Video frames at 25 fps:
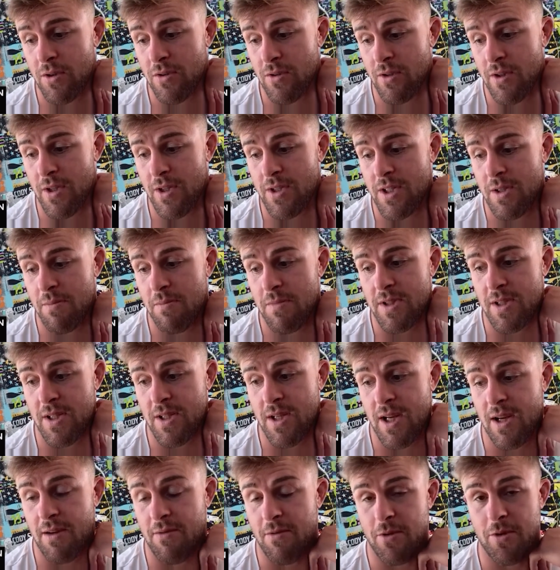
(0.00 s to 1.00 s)
puzzle that Jimmie's
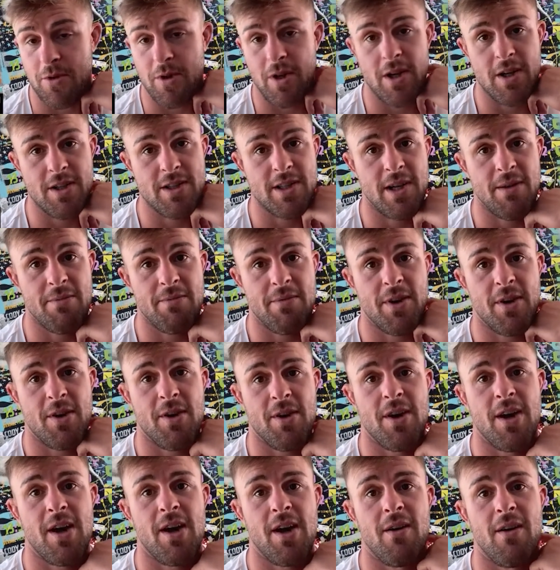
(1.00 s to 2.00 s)
going to have a real hard time
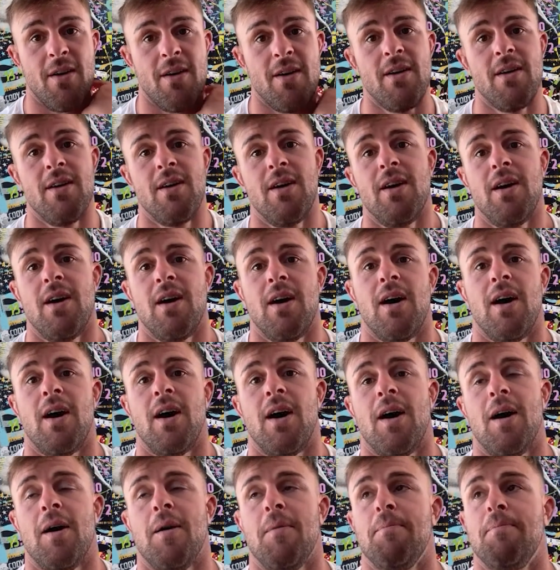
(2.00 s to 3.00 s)
figuring out.
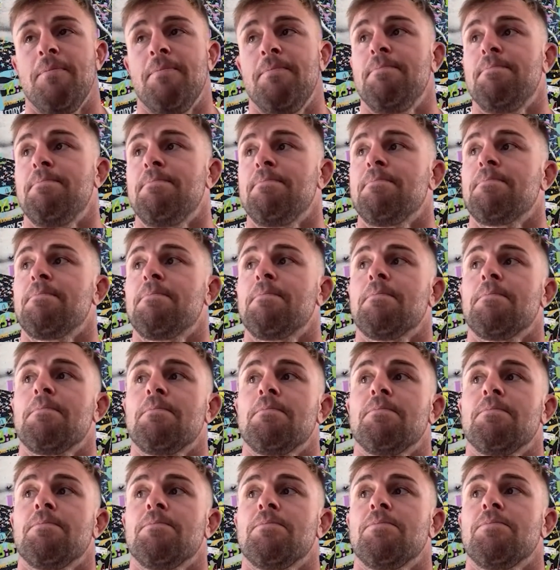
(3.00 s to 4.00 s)
I
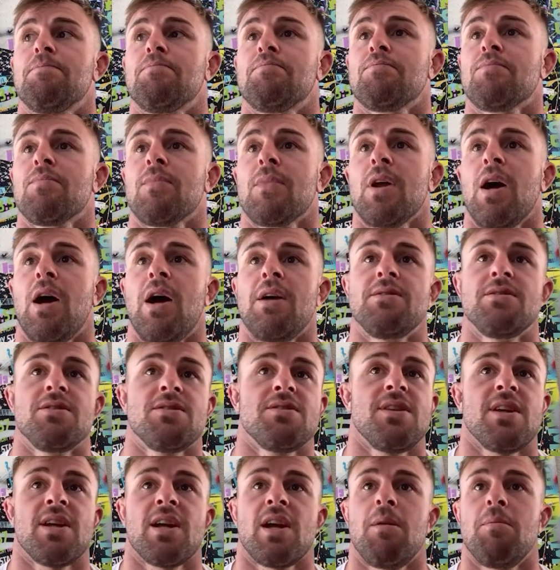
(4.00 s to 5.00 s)

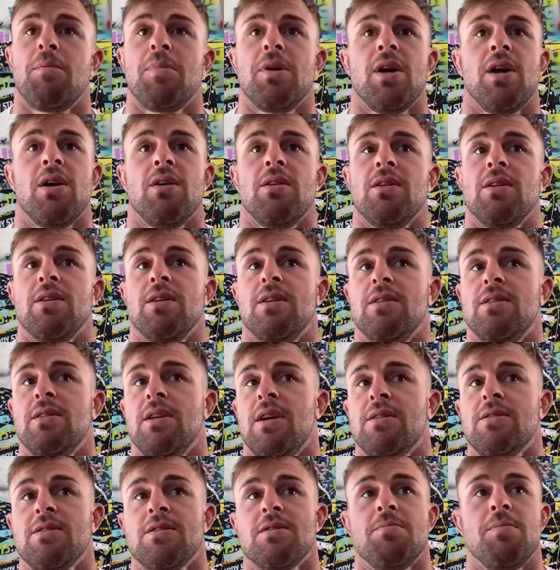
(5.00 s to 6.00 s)
just think I'll be able
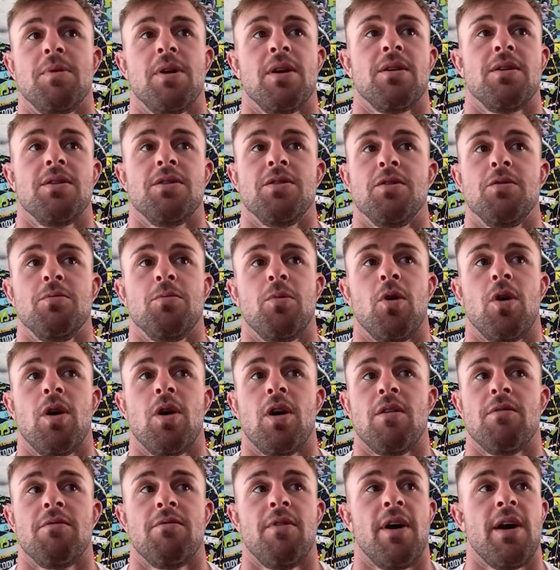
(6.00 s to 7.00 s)
to do
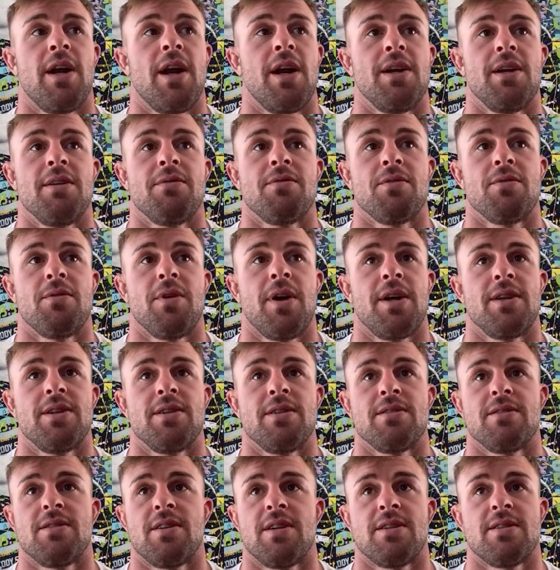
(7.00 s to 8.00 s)
more and fight at different
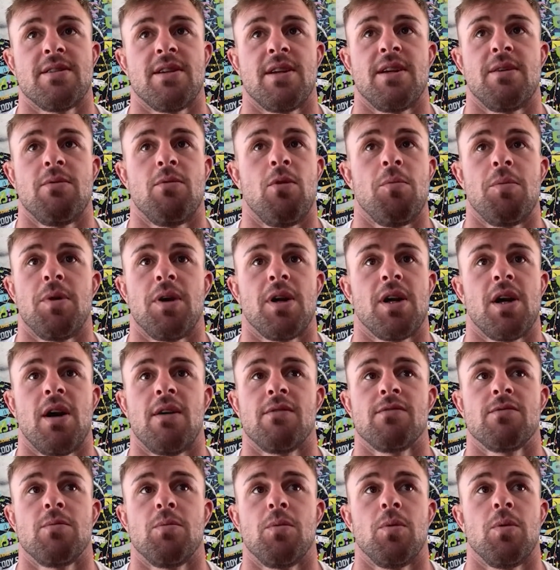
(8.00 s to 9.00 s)
ranges, things that he won't be
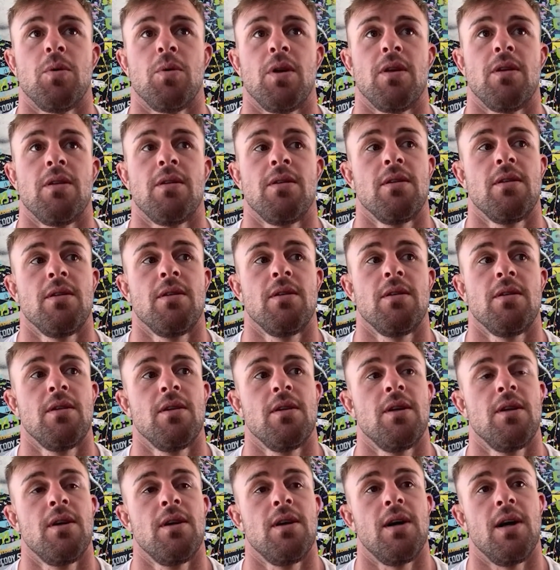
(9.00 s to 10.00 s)
comfortable with.
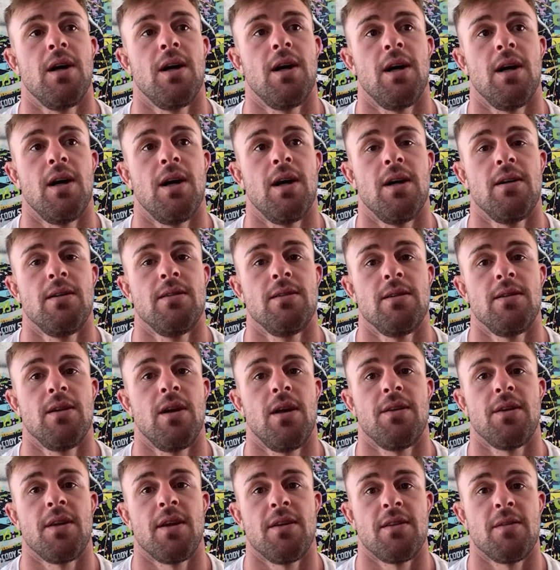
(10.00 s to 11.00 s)
You
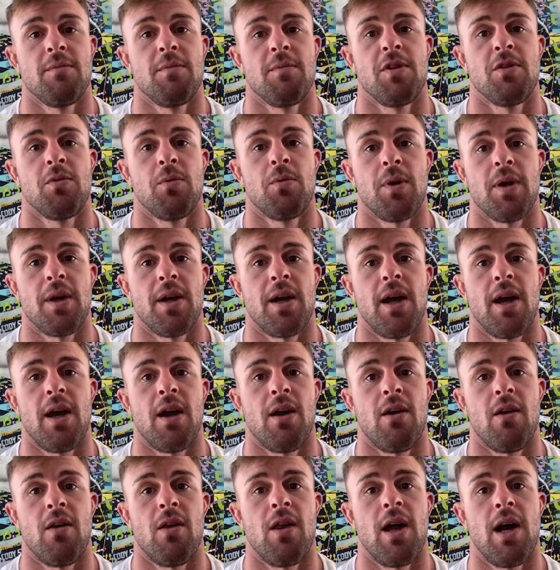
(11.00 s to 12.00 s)
know, I think he's going to be swinging an
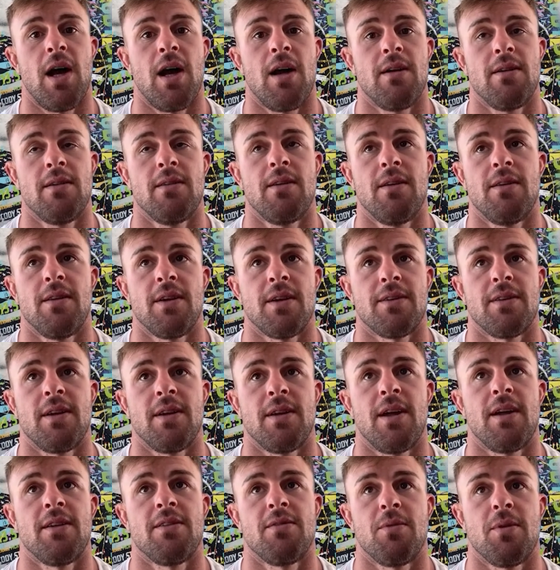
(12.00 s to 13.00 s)
air a lot. I think
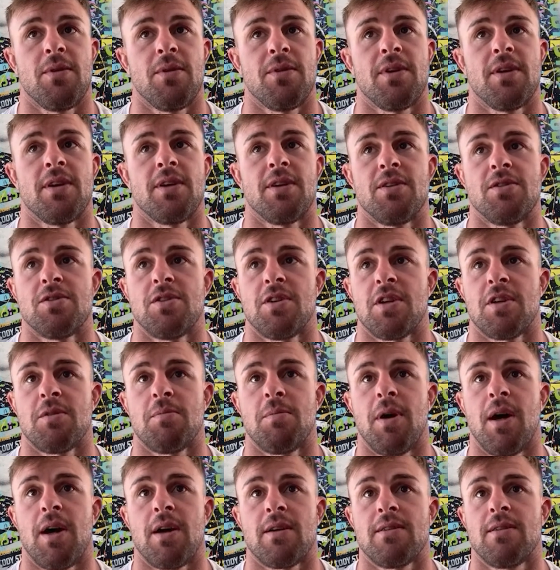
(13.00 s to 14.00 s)
that's one thing you should
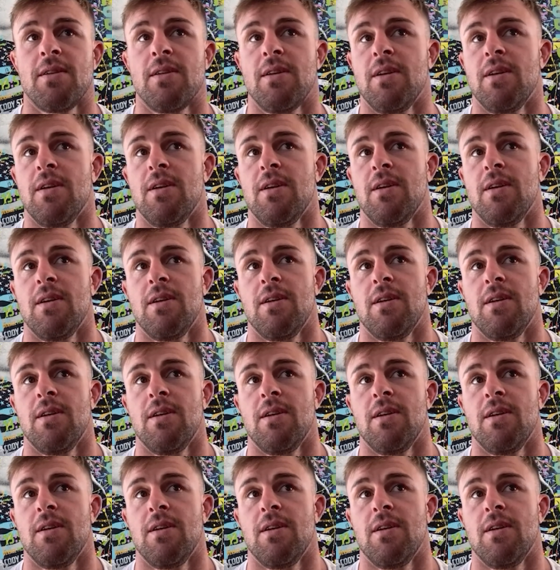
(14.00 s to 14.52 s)
expect,